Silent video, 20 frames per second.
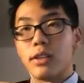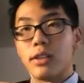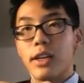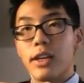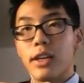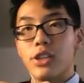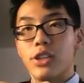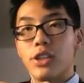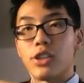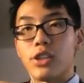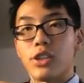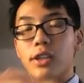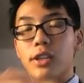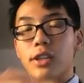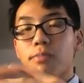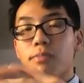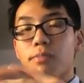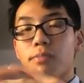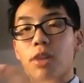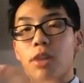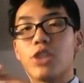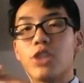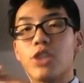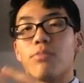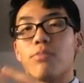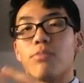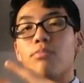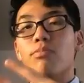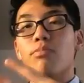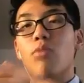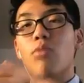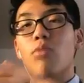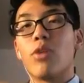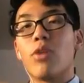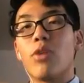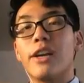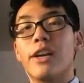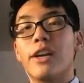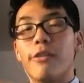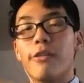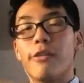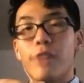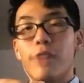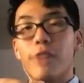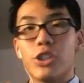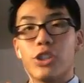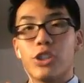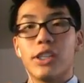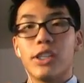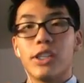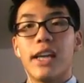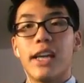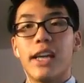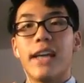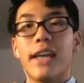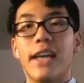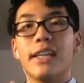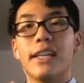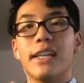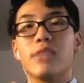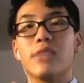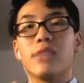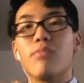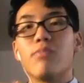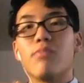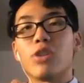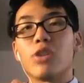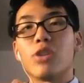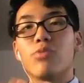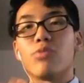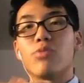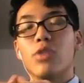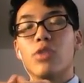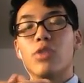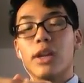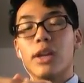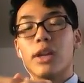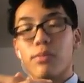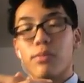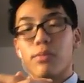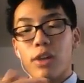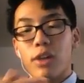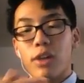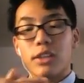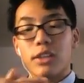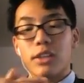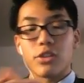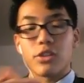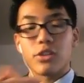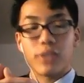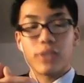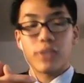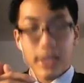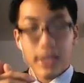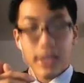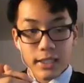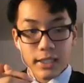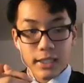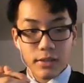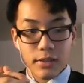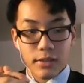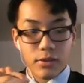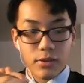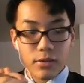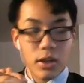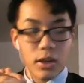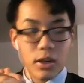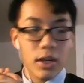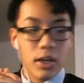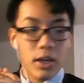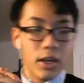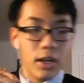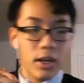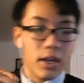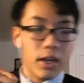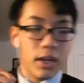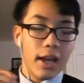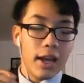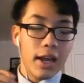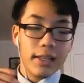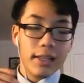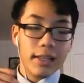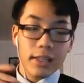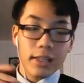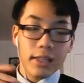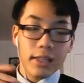it's much more inefficient, and it's much more like processor intensive. And then